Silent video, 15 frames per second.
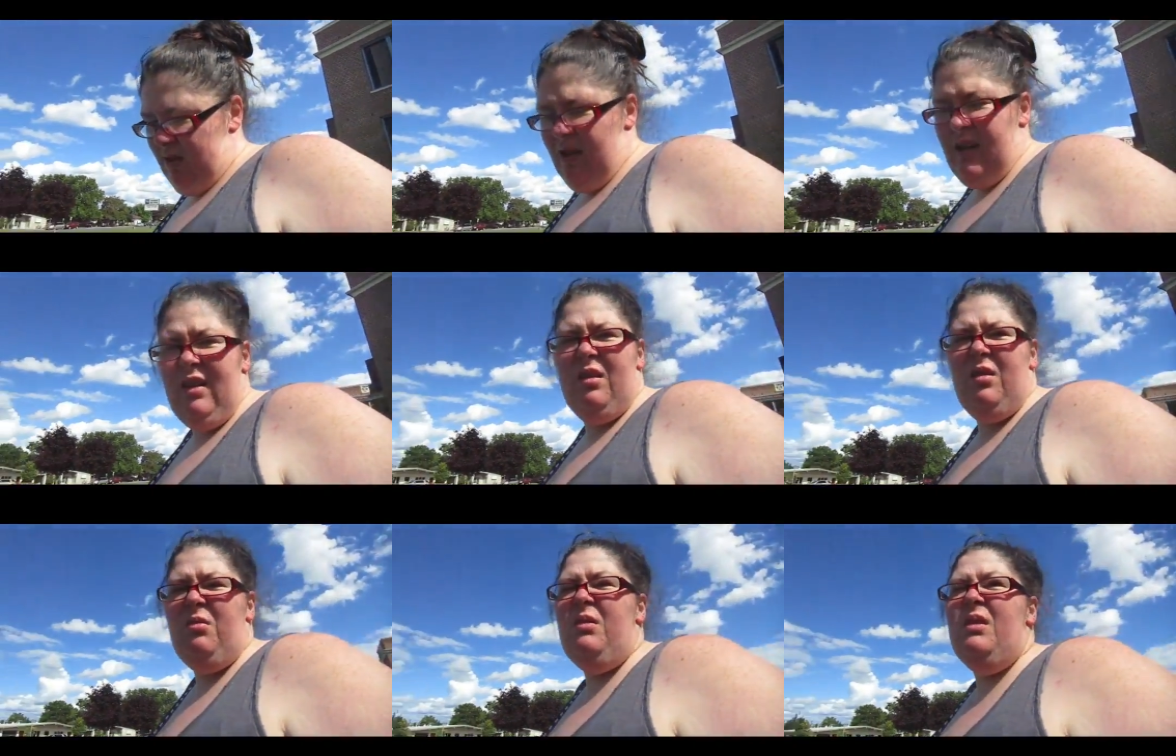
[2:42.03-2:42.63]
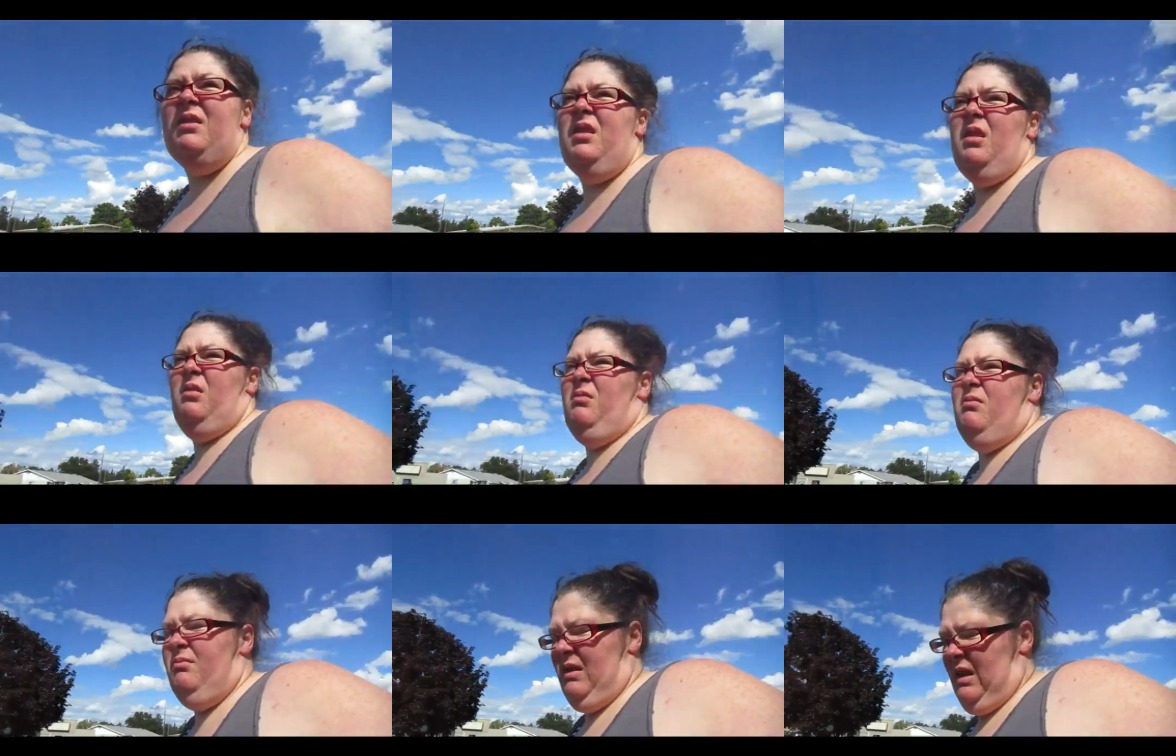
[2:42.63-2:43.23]
And I don't want to.
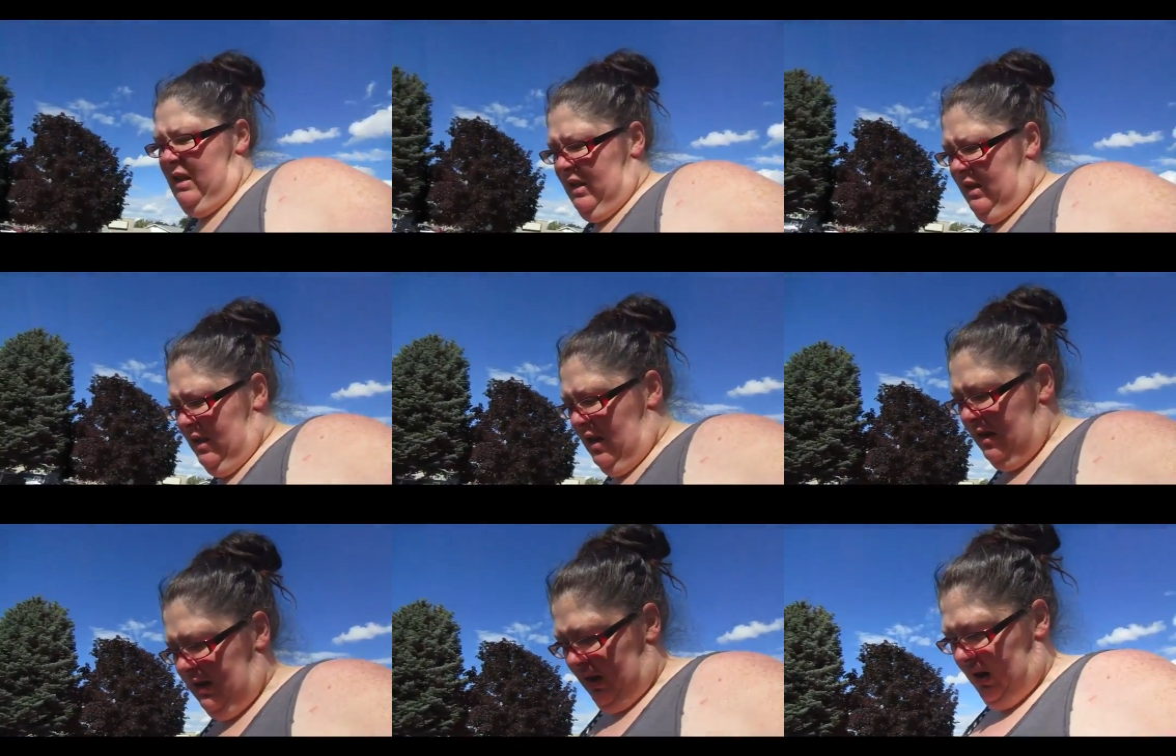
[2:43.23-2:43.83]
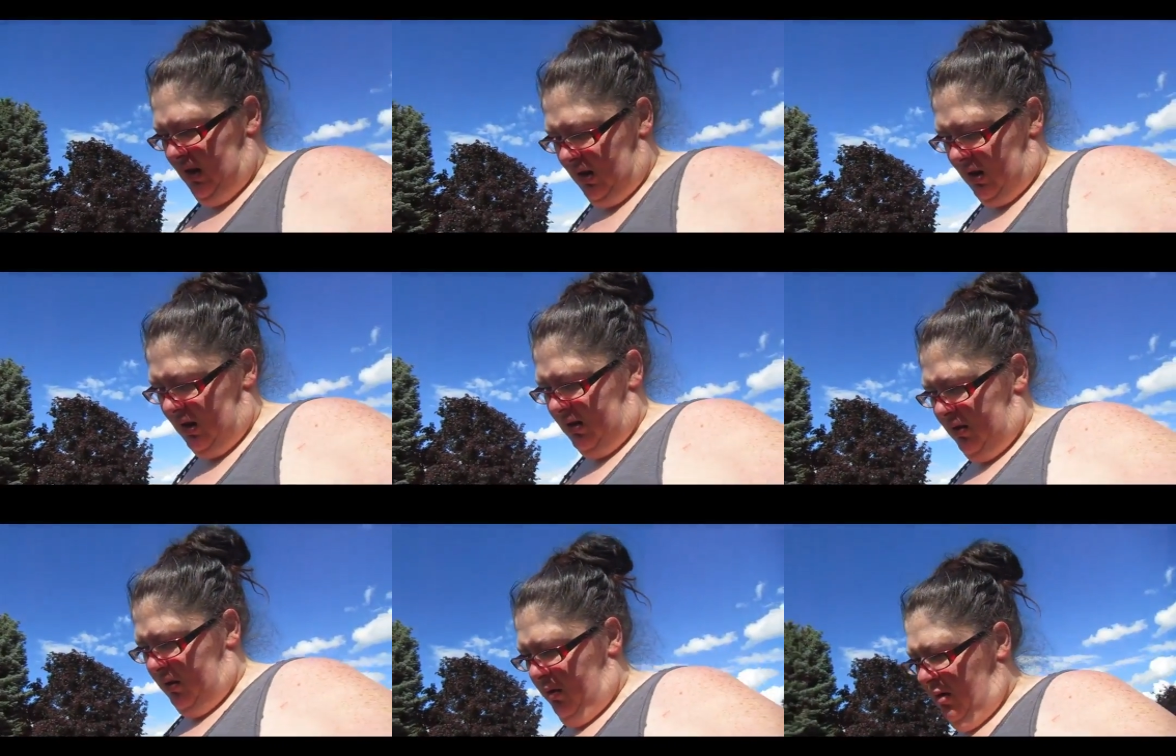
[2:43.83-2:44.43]
And it's dusty.
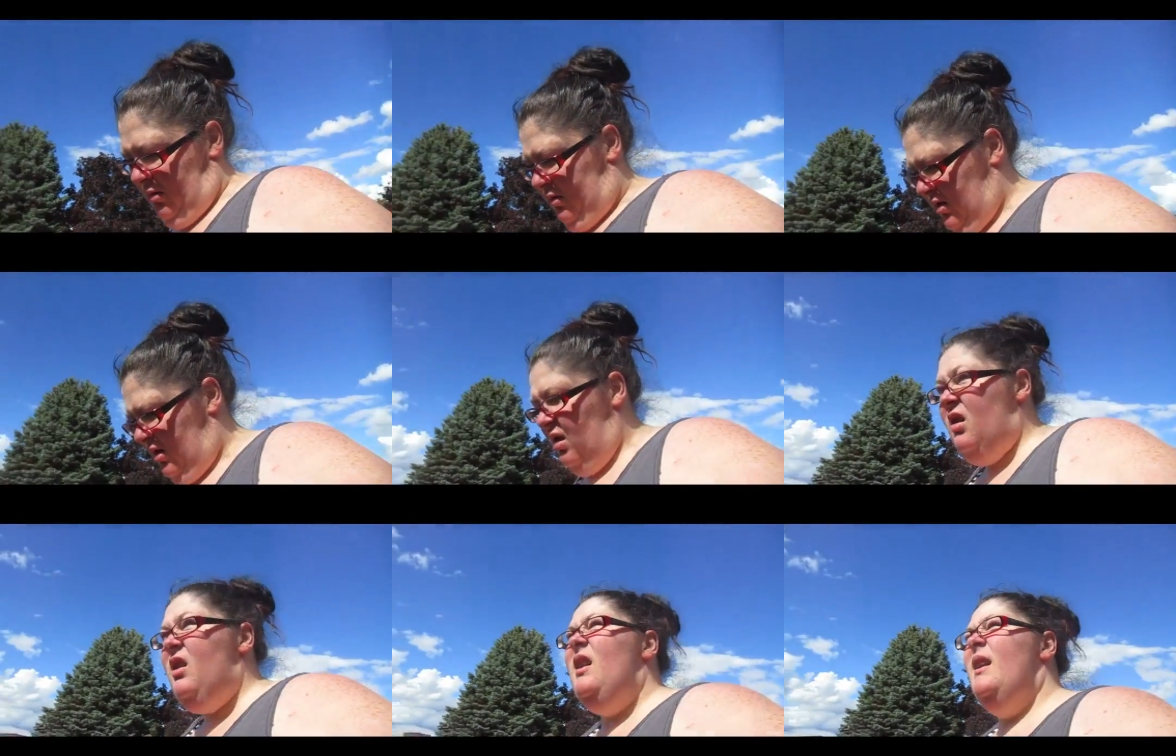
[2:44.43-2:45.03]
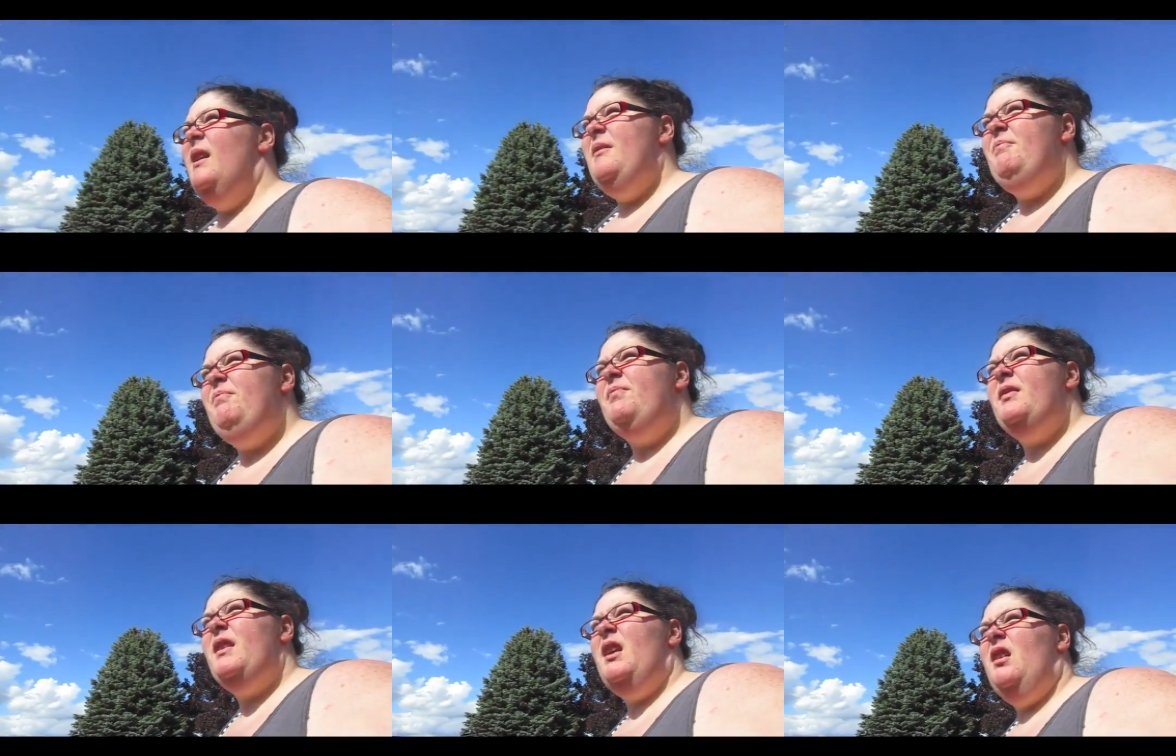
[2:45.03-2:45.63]
And it's gross.
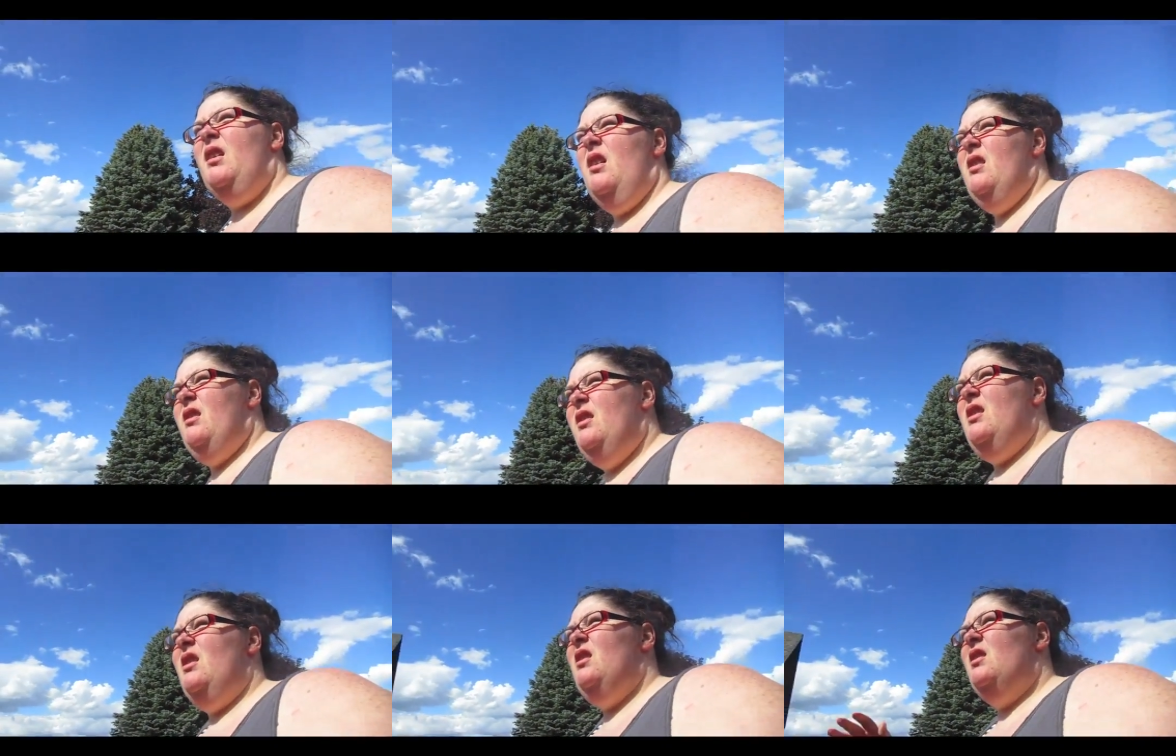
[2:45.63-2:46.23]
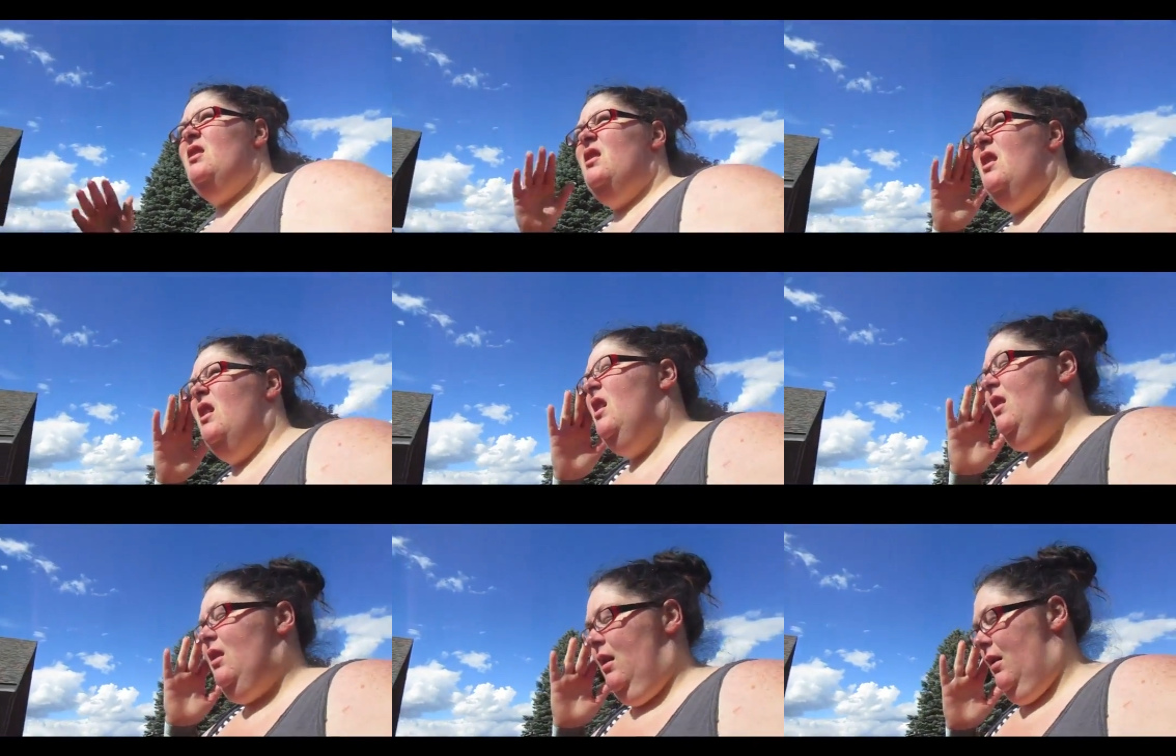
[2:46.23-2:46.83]
And Connor sucks.
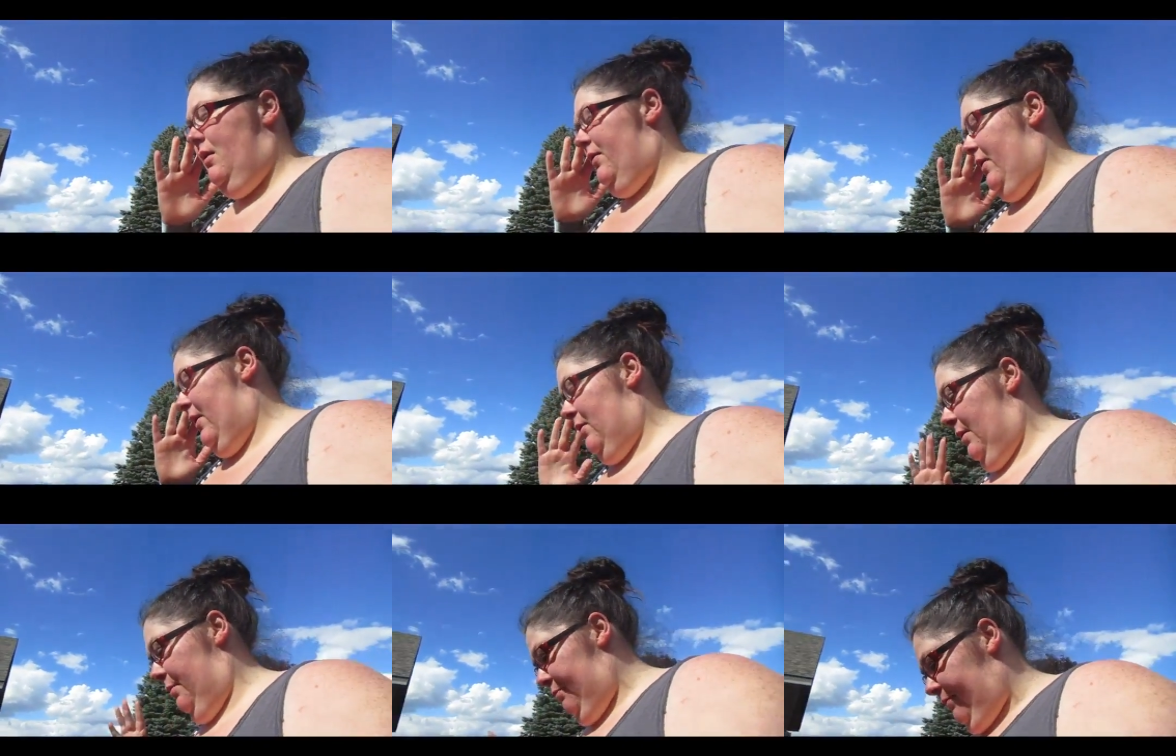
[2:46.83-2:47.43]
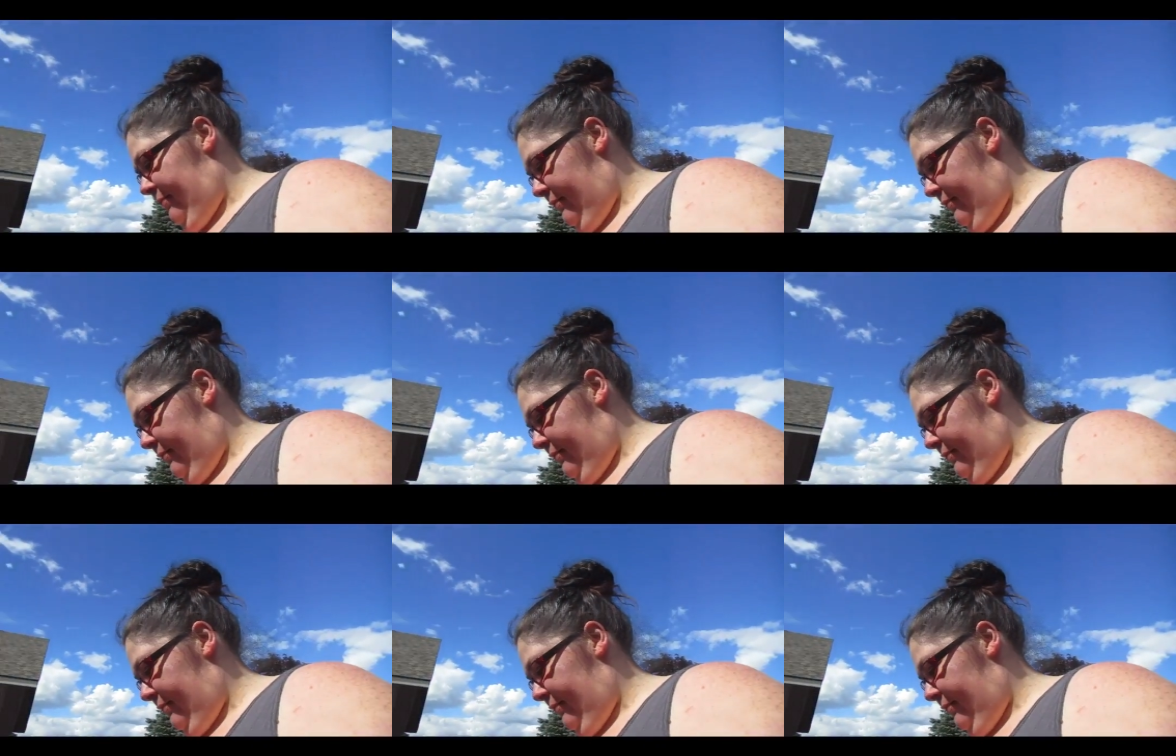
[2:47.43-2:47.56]
And the kitten found him.